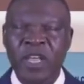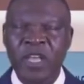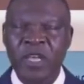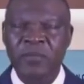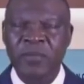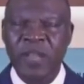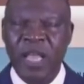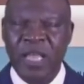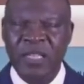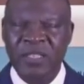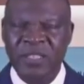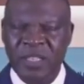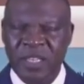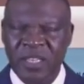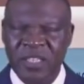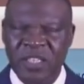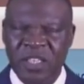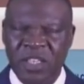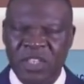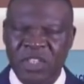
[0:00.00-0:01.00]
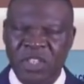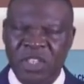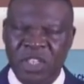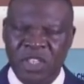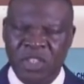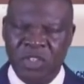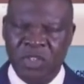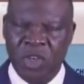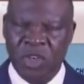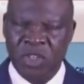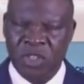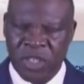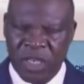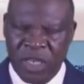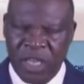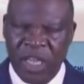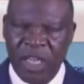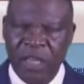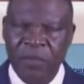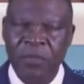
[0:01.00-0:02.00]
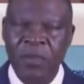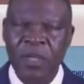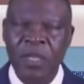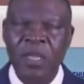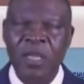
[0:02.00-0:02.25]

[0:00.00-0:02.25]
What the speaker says: Forgive their sins in Jesus' name.